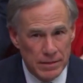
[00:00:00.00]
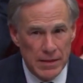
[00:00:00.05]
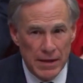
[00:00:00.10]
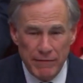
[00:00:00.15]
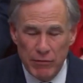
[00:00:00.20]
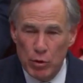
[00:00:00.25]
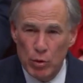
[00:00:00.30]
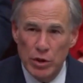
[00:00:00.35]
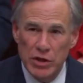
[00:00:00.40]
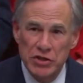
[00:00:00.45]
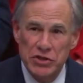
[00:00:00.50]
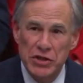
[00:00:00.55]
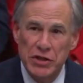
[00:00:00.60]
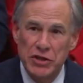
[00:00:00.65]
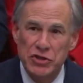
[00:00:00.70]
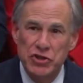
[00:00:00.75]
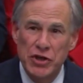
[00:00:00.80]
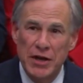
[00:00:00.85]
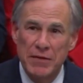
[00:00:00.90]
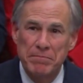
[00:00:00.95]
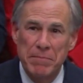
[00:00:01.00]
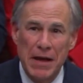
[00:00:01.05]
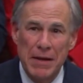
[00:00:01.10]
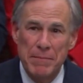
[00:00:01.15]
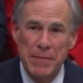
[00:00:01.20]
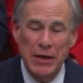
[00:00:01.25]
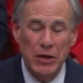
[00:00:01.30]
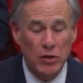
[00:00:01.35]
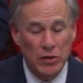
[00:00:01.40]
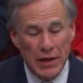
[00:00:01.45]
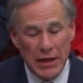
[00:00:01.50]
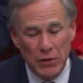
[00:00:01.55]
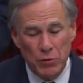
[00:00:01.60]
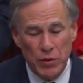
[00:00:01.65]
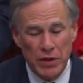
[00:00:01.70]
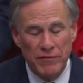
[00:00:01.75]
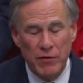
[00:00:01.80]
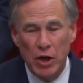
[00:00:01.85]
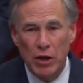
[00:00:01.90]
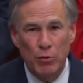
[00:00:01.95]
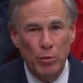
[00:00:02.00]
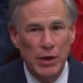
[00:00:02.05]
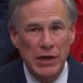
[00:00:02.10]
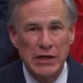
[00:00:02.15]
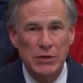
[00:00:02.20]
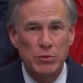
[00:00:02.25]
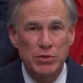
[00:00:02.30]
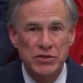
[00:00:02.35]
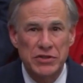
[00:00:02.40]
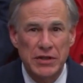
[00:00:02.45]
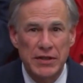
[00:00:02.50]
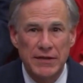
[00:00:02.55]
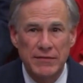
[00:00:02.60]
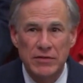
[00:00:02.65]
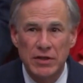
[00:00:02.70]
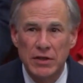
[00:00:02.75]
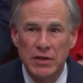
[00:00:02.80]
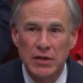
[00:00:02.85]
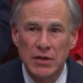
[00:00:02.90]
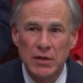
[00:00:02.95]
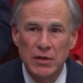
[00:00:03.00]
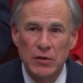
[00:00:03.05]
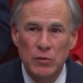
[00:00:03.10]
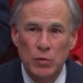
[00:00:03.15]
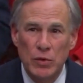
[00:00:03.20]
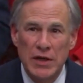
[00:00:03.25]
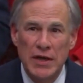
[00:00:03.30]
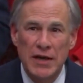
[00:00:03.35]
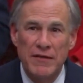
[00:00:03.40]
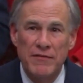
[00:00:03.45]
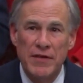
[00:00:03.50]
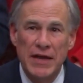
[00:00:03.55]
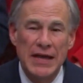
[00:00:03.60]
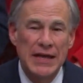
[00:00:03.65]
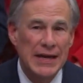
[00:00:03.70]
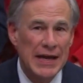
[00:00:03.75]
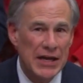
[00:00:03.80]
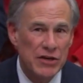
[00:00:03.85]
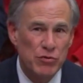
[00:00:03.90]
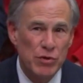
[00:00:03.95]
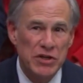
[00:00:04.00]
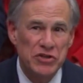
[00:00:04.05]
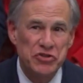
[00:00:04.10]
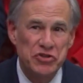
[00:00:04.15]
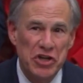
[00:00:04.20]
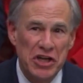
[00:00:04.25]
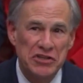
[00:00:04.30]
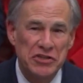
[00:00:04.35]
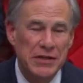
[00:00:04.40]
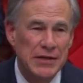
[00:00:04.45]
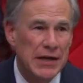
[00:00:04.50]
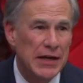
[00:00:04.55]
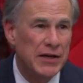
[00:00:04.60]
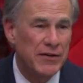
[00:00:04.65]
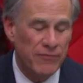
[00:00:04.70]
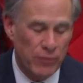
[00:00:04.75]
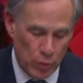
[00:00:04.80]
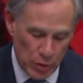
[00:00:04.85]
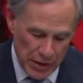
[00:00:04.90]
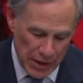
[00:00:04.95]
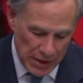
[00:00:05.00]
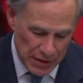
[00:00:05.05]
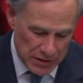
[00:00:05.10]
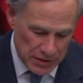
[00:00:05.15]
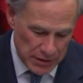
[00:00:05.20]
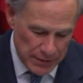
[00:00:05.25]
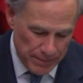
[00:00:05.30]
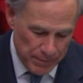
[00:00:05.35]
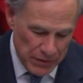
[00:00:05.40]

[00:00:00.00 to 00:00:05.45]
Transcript: If you want to send a check by mail like we've already received, we have an address designated for that.